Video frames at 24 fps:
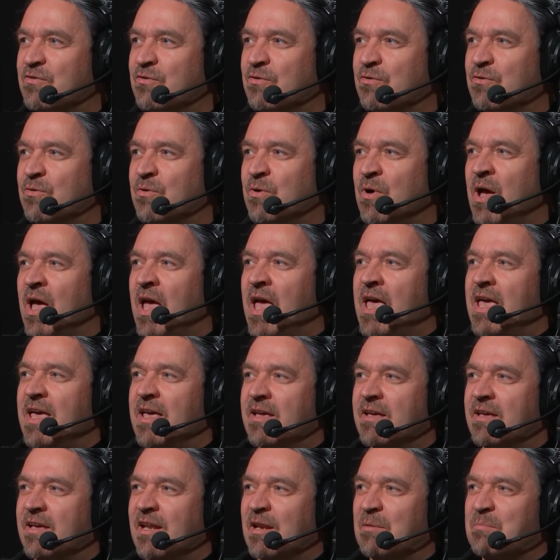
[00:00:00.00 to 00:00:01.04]
to
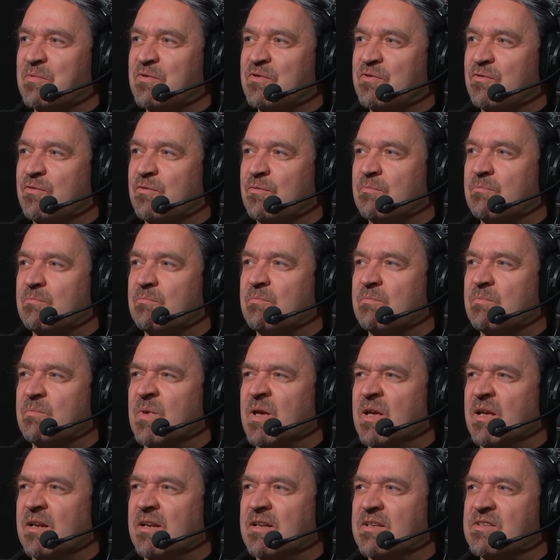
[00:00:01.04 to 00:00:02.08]
help to,
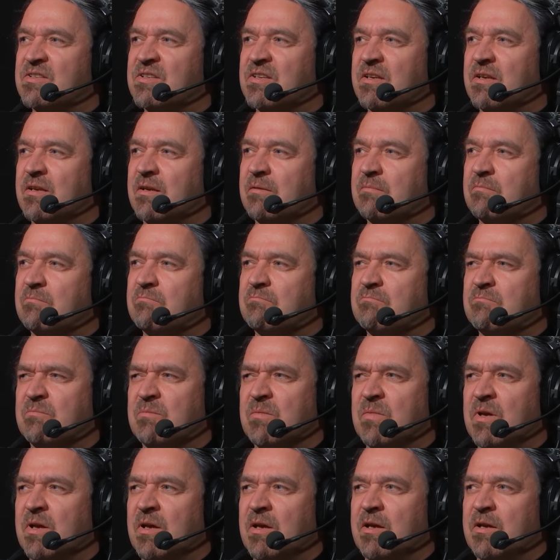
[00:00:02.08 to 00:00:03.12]
let's say,
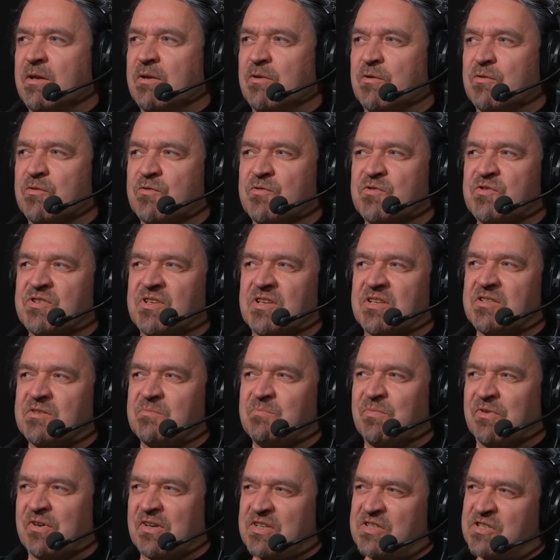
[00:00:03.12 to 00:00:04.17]
not just
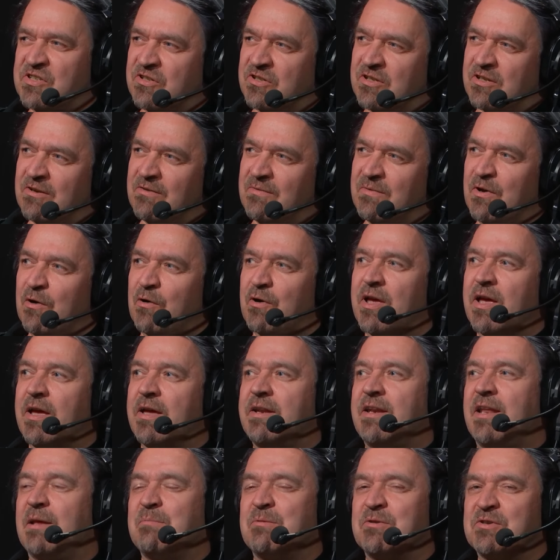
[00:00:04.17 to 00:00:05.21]
preserve. Okay,
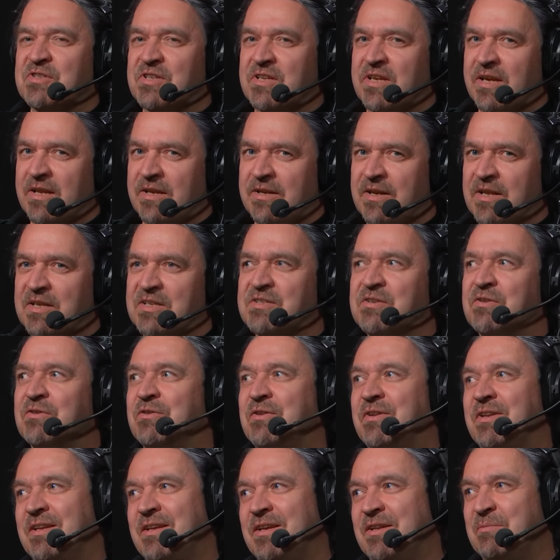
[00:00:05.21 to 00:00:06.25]
demoscene doesn't
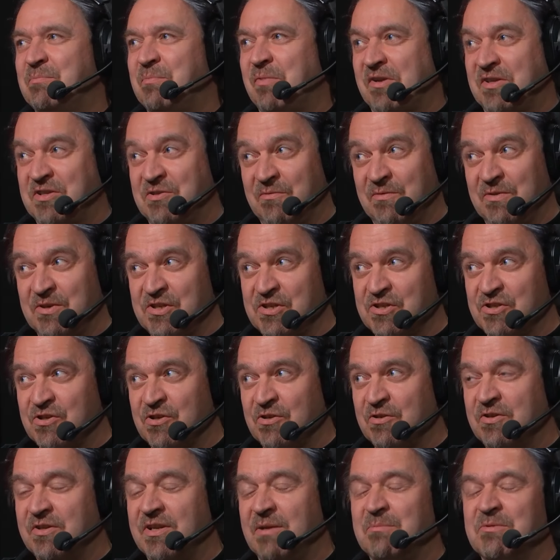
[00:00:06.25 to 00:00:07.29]
need
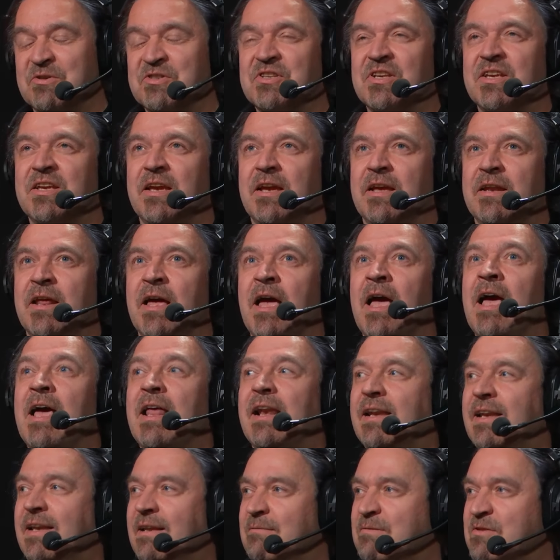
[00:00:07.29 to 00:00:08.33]
preservation. Demoscene
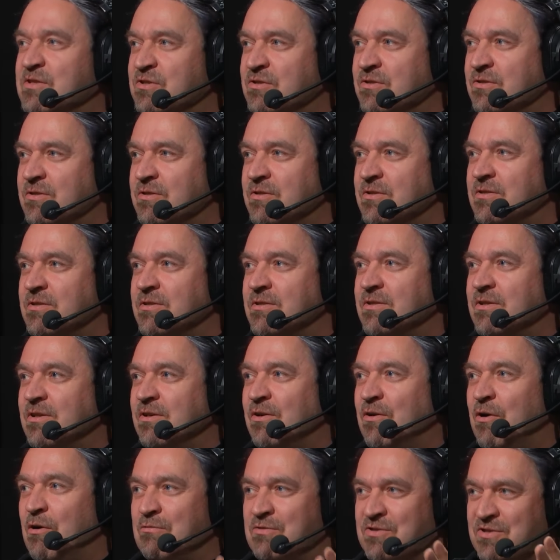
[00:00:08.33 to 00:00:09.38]
lives on,
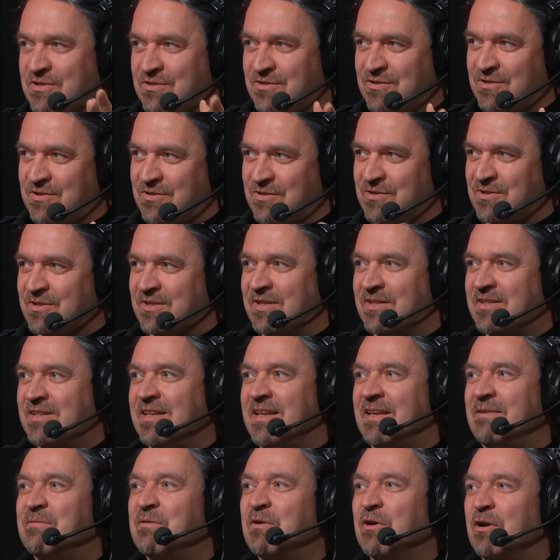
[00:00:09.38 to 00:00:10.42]
goes on, it
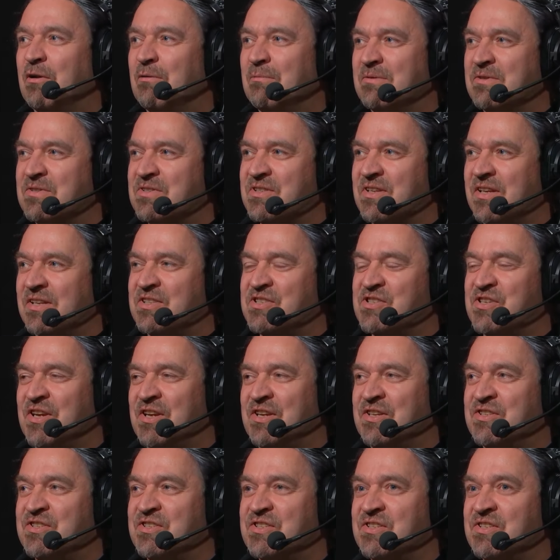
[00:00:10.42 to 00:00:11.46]
evolves, it
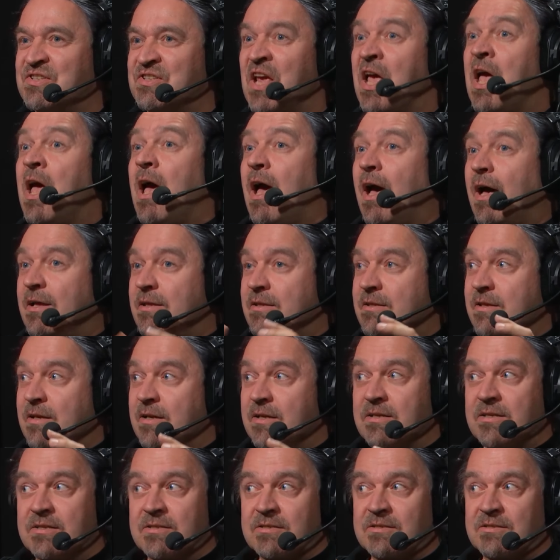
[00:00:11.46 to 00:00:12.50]
changes. And
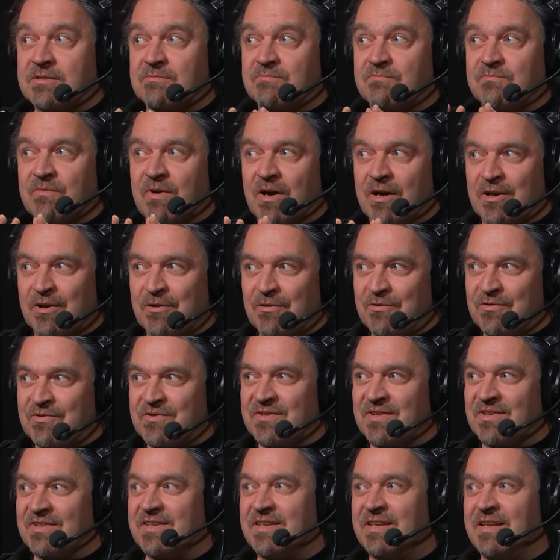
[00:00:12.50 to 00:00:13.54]
that's one of
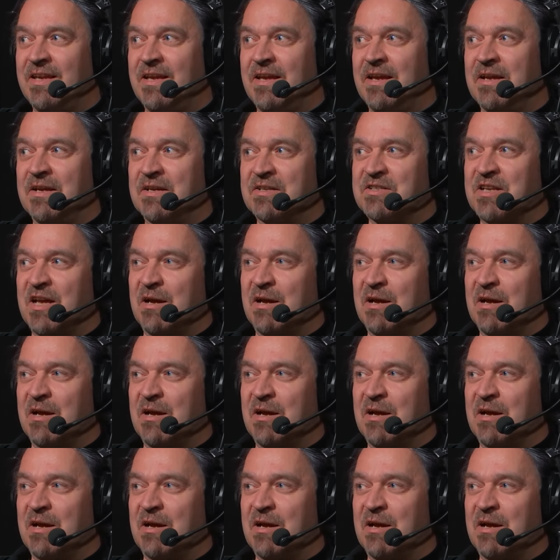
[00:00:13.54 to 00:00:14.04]
the things